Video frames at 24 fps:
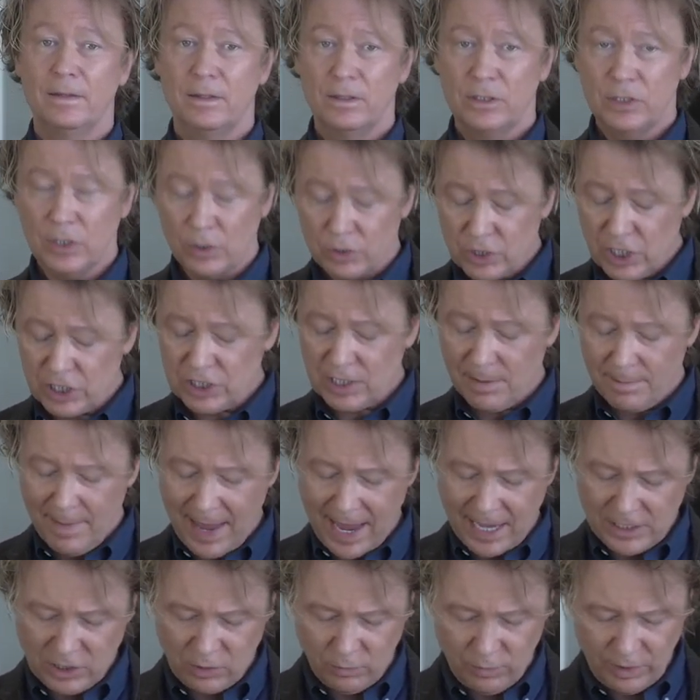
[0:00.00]
So just
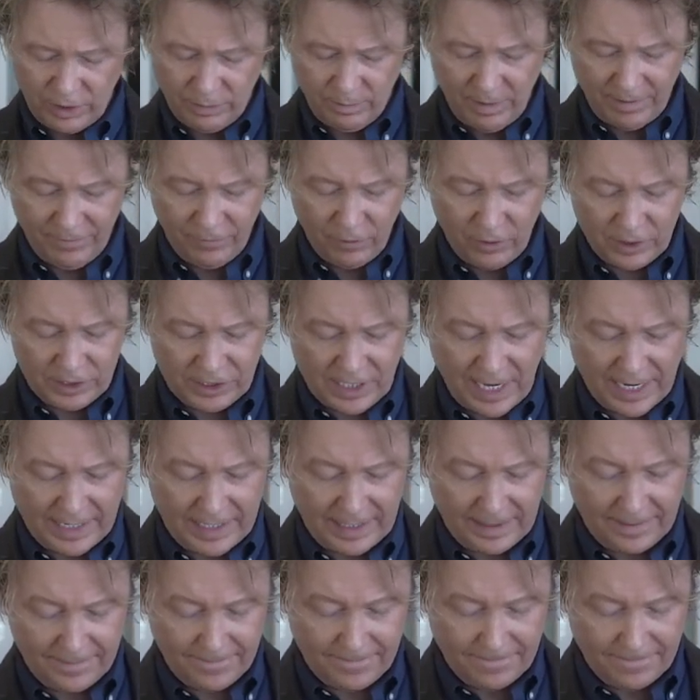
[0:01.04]
imagine with me for a second.